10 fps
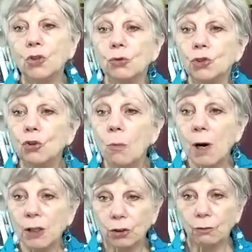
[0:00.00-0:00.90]
too
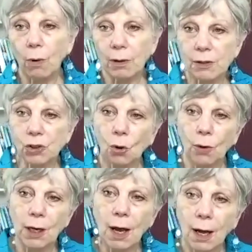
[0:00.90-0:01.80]
much of what is
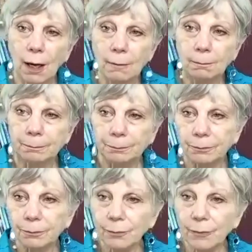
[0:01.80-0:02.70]
going on
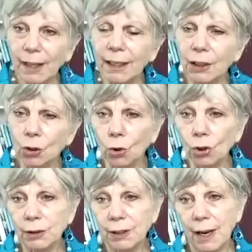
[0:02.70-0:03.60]
in the
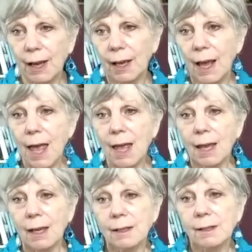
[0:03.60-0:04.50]
world today
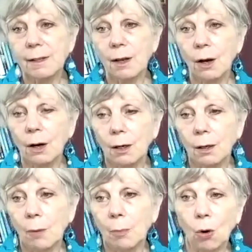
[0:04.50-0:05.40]
is uh,
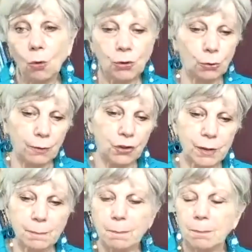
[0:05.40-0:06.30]
about sort of just
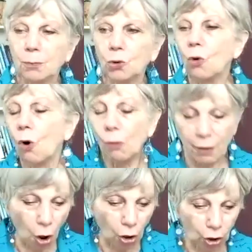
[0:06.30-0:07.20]
growth at
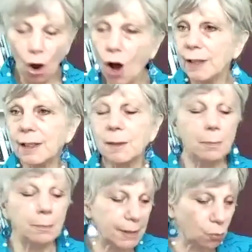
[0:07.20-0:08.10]
all cost,
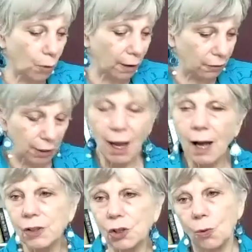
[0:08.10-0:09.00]
just whatever the
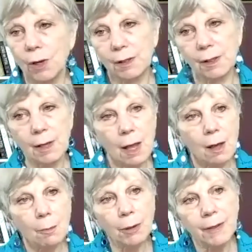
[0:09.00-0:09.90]
consequences.
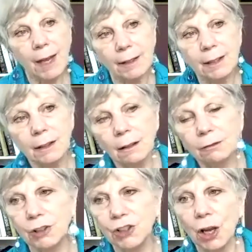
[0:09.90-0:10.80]
But the idea of a
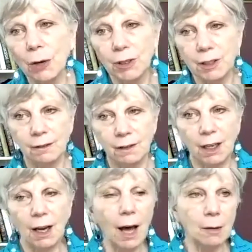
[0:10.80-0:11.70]
regenerative
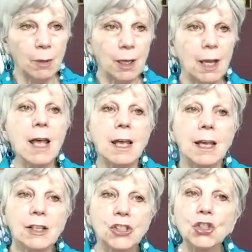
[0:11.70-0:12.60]
economy
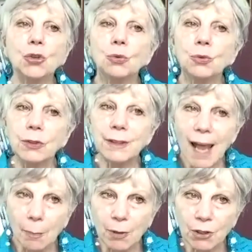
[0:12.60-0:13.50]
is to
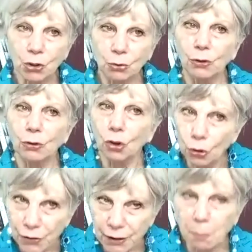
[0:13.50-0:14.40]
tap into the
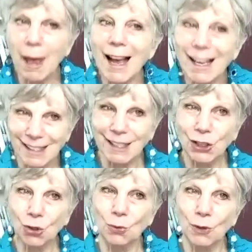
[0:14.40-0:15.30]
Earth's capacity
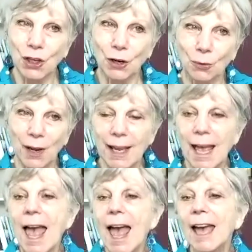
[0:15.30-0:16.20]
to regenerate
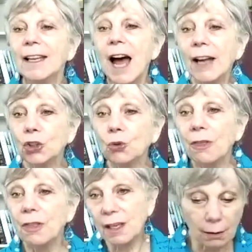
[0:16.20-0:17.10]
and not do
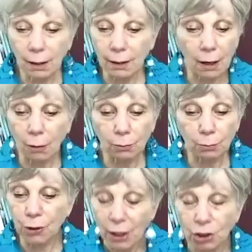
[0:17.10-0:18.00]
things in our
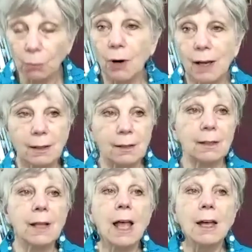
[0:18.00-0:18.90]
production processes
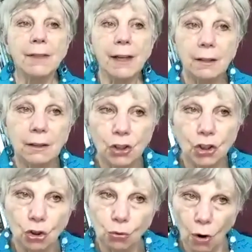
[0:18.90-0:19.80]
that
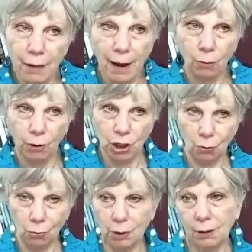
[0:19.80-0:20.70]
destroy that
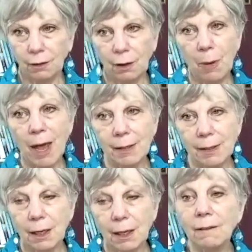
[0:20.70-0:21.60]
regenerative
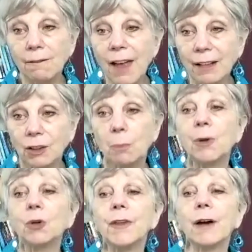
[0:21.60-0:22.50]
capacity. And in fact, to
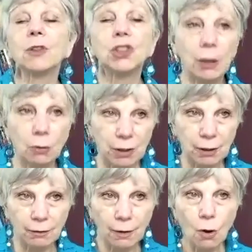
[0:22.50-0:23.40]
build that regenerative
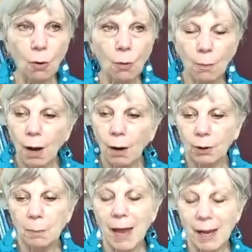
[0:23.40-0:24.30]
uh,
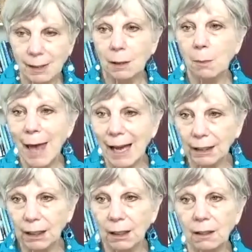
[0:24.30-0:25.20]
capacity back
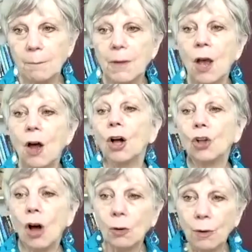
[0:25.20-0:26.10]
in,
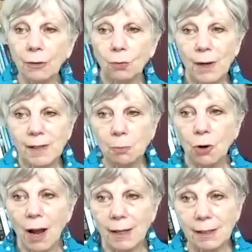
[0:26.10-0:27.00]
along with the
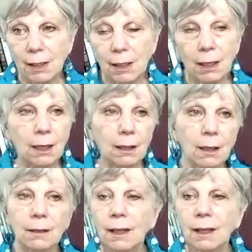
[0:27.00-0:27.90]
reciprocity and
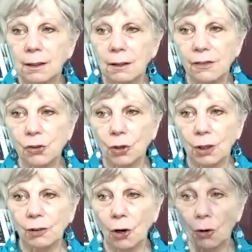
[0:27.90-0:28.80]
the idea of
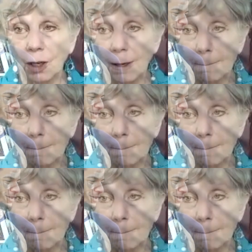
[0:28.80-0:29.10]
circularity